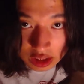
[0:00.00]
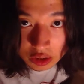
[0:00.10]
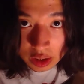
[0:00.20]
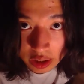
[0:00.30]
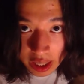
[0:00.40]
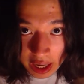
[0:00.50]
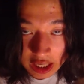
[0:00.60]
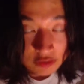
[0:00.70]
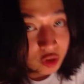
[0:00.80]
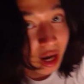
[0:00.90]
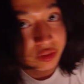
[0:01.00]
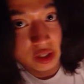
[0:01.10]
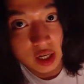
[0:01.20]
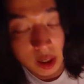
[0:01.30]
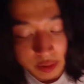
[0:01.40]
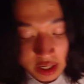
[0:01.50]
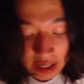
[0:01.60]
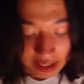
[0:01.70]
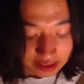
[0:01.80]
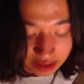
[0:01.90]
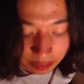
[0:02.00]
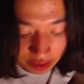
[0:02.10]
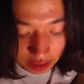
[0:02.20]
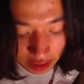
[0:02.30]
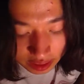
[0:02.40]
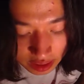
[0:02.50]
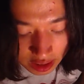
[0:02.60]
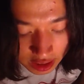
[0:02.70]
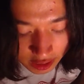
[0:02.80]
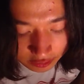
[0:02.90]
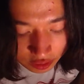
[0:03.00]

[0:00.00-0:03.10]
they're doing okay. If you're out in the club, it's a similar thing. If